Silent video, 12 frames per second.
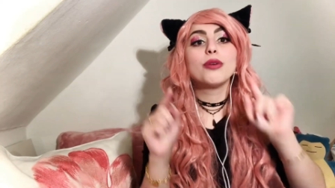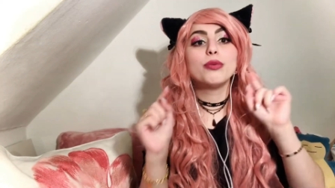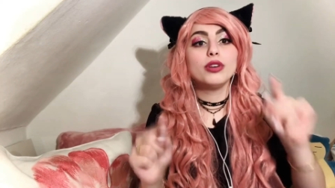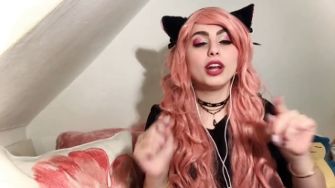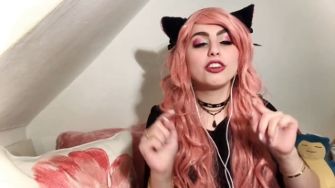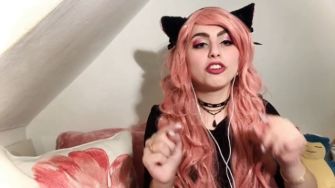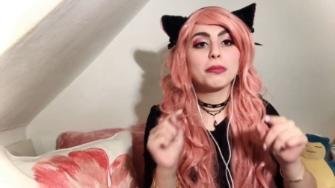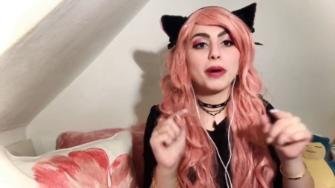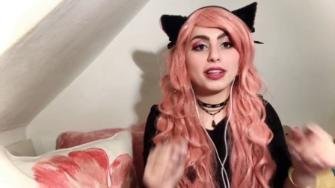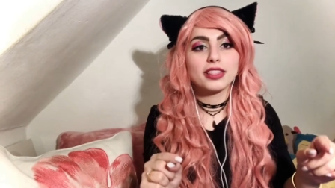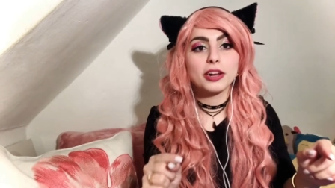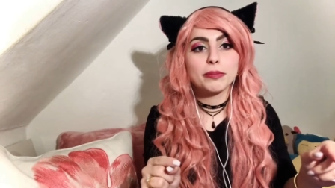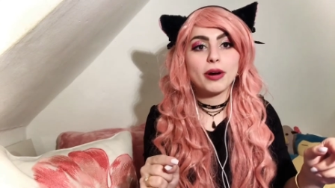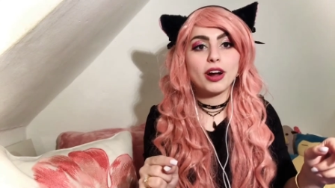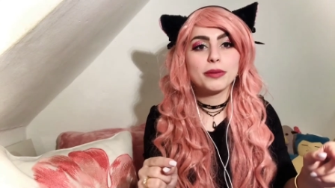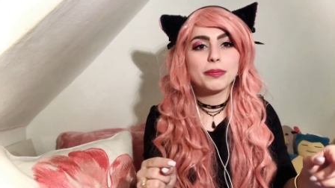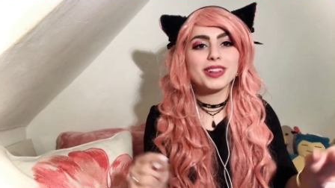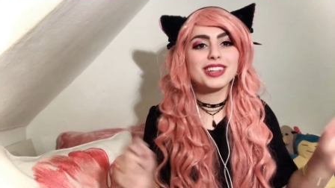I wouldn't actually mind that
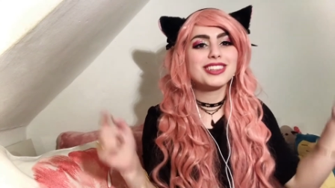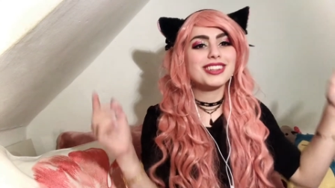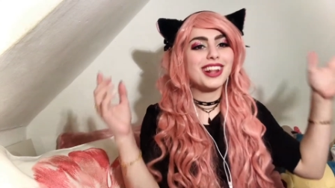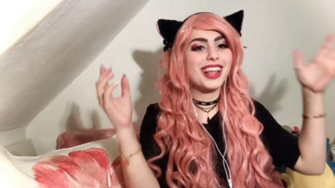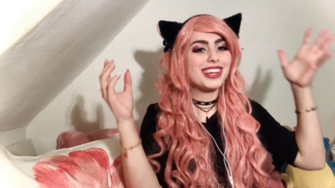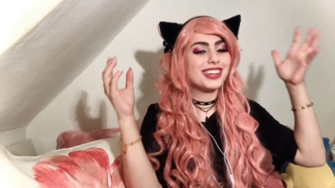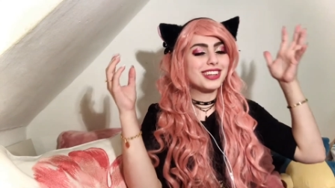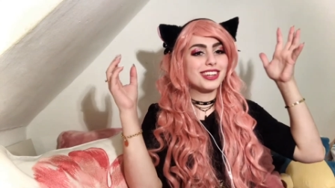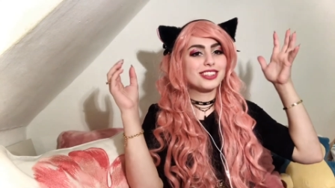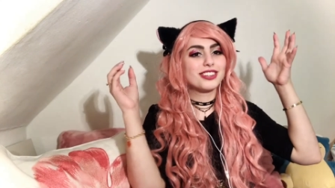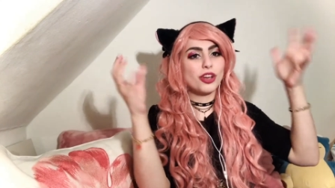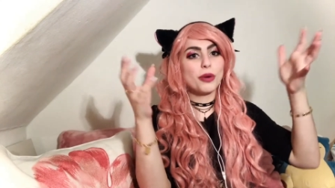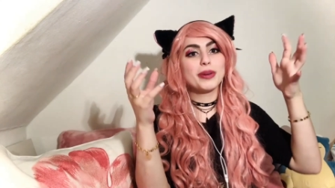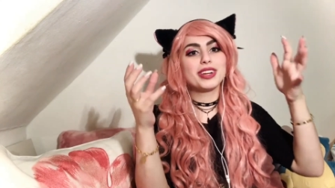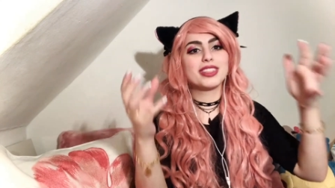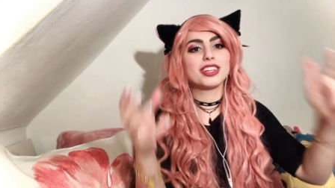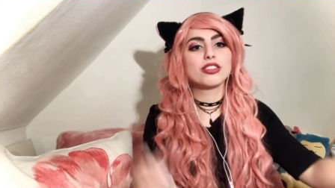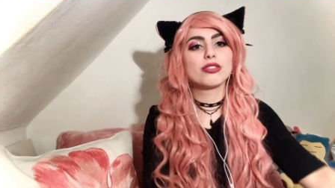part, but it's like so
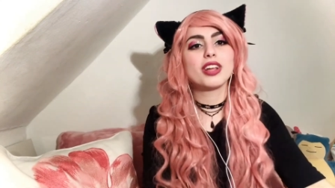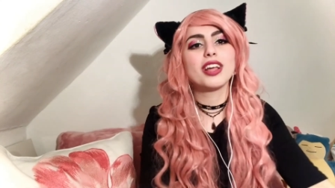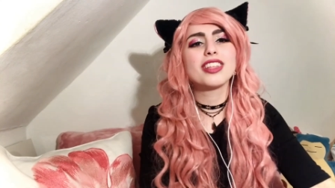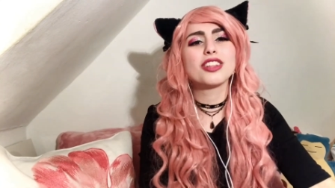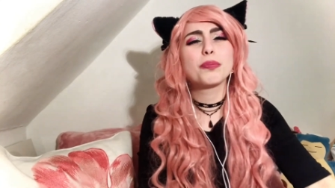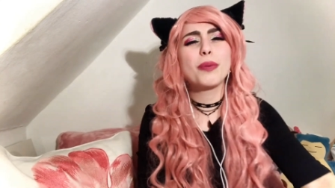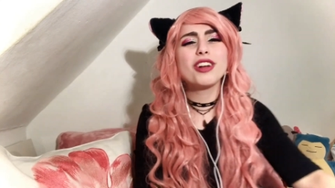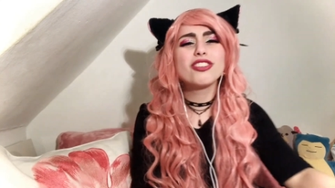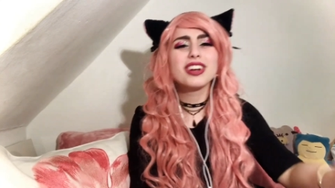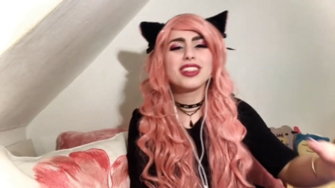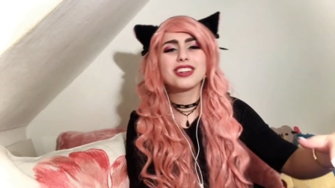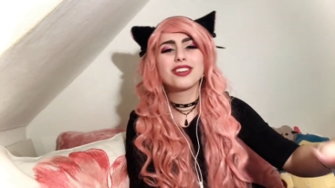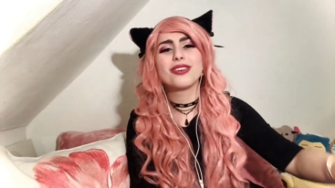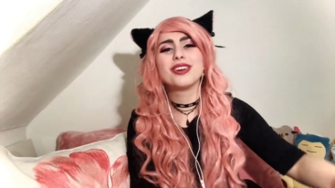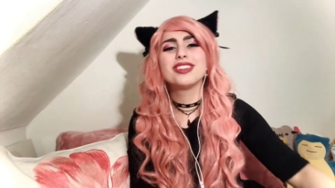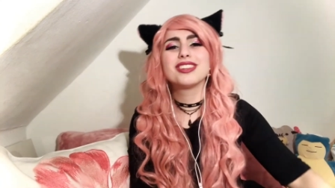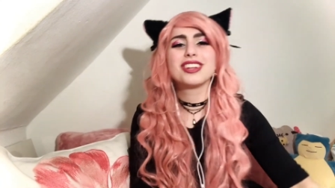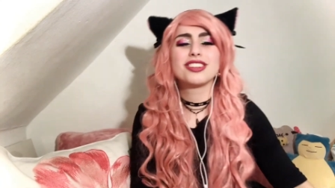many things together, especially that
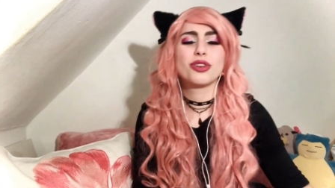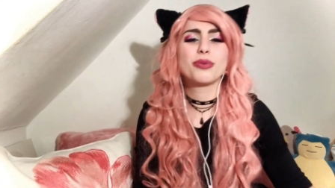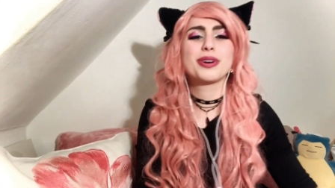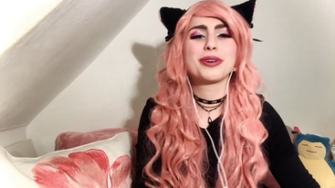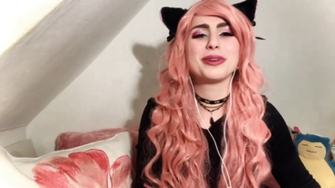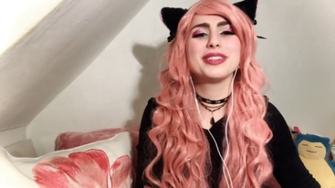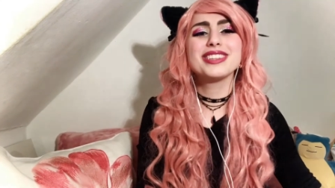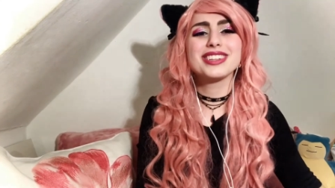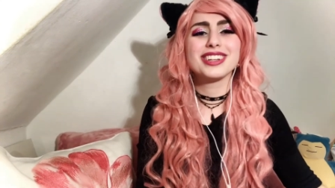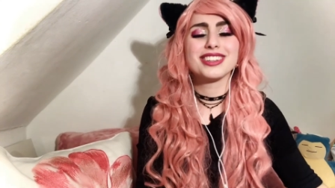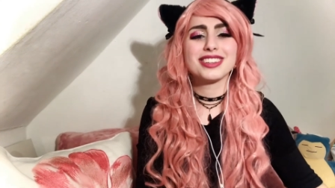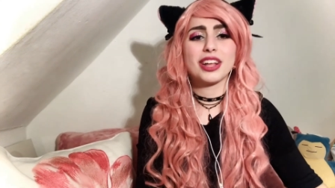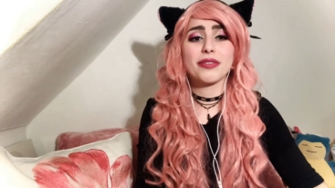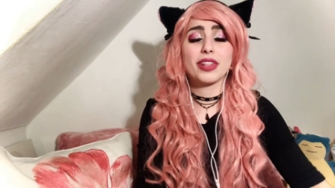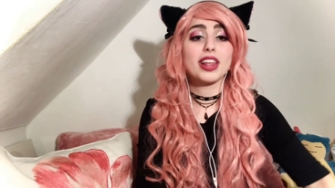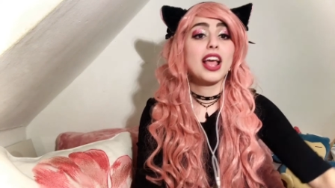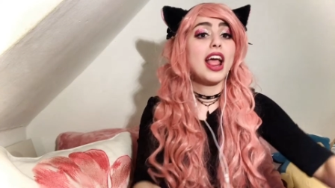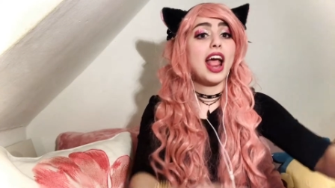coincidence over coincidence stuff,
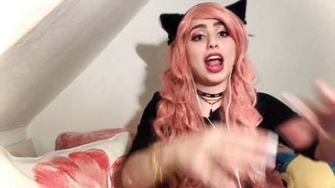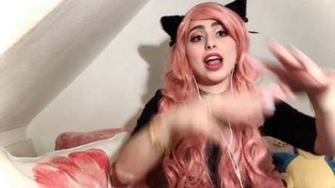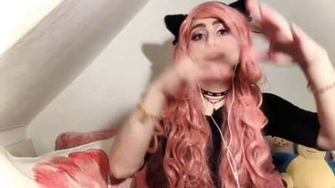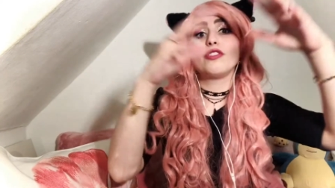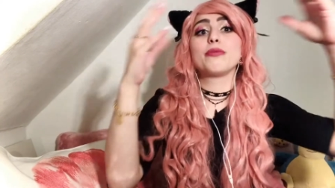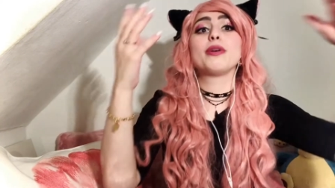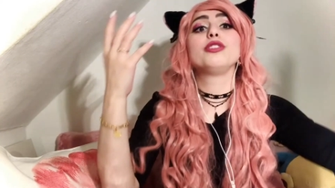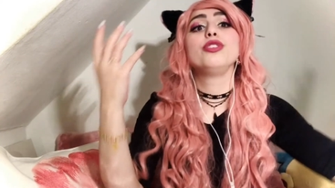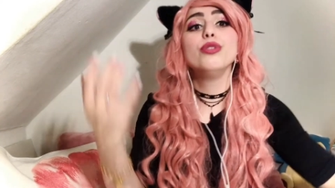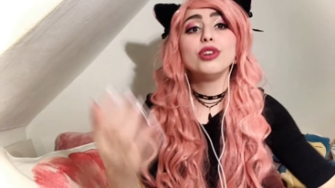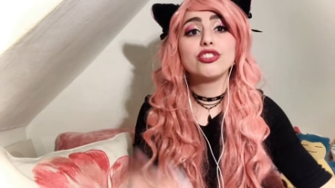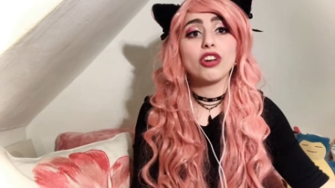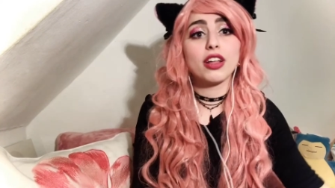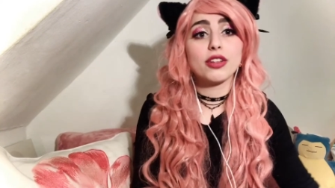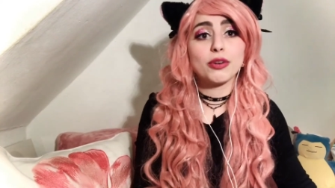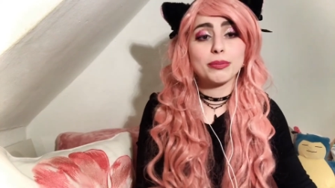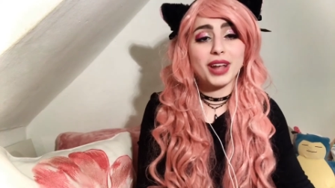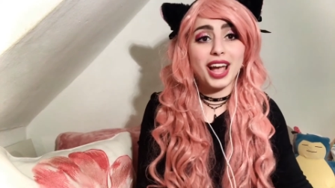that everyone knew each
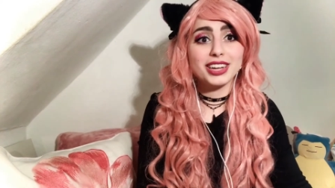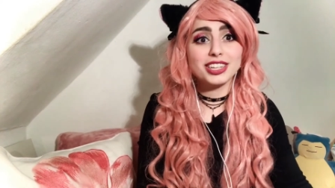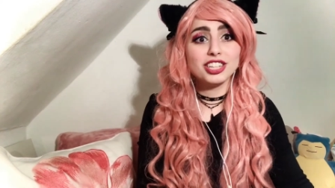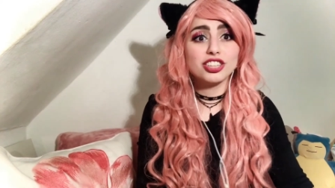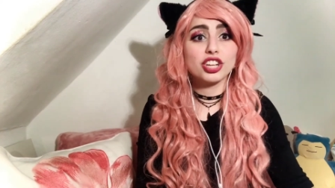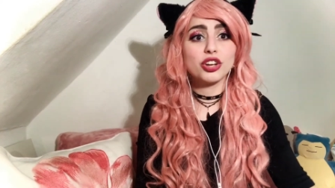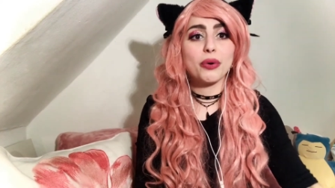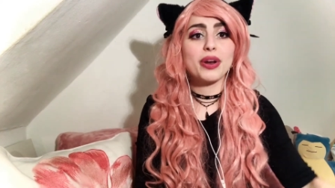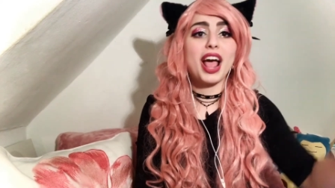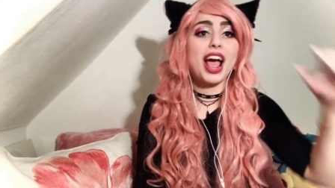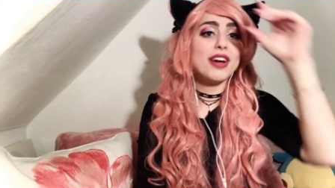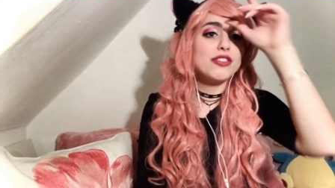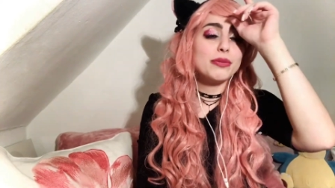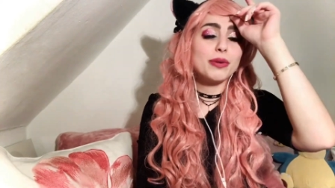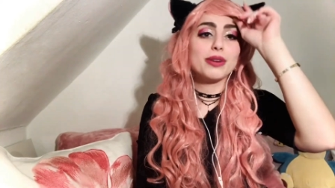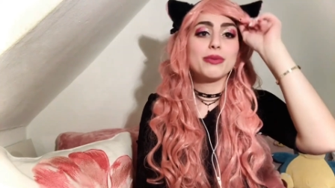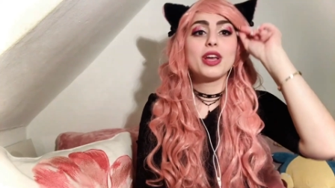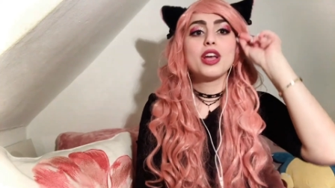other from 10 years ago and
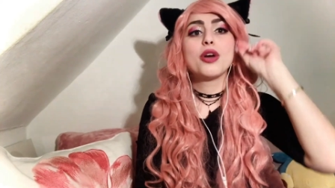everyone